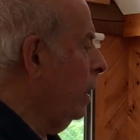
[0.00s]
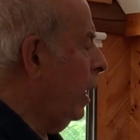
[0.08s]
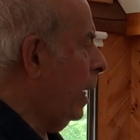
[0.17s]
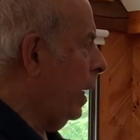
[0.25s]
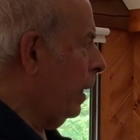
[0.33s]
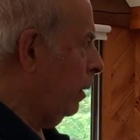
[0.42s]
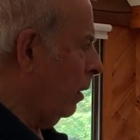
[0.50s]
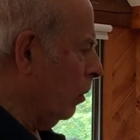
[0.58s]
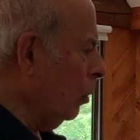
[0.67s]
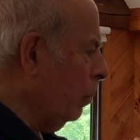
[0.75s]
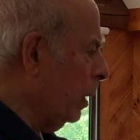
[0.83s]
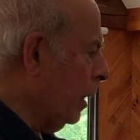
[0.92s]
and the
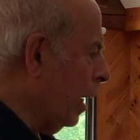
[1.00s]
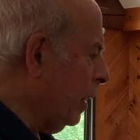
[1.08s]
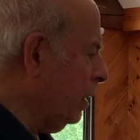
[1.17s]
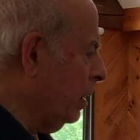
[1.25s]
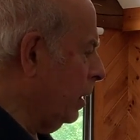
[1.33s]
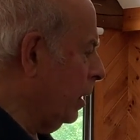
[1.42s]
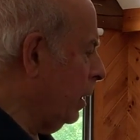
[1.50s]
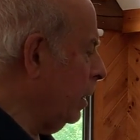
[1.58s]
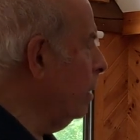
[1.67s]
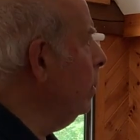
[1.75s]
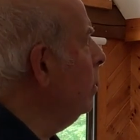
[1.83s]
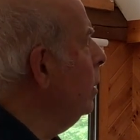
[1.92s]

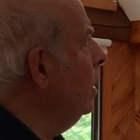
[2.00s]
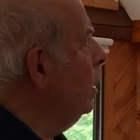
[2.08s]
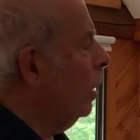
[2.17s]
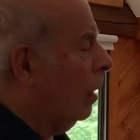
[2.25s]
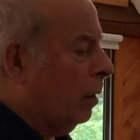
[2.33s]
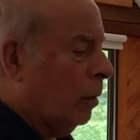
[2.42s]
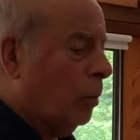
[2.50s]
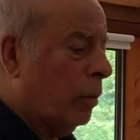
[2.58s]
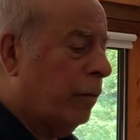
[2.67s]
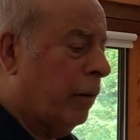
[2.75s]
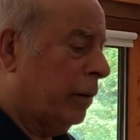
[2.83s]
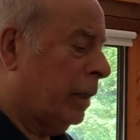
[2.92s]
luminosity were
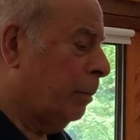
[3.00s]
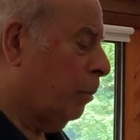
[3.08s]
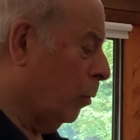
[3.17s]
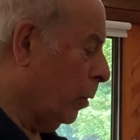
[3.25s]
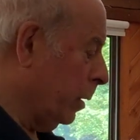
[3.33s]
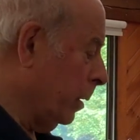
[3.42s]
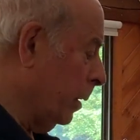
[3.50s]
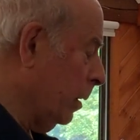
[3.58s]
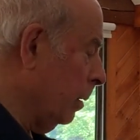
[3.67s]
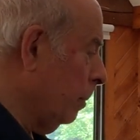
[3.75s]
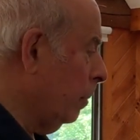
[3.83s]
very important.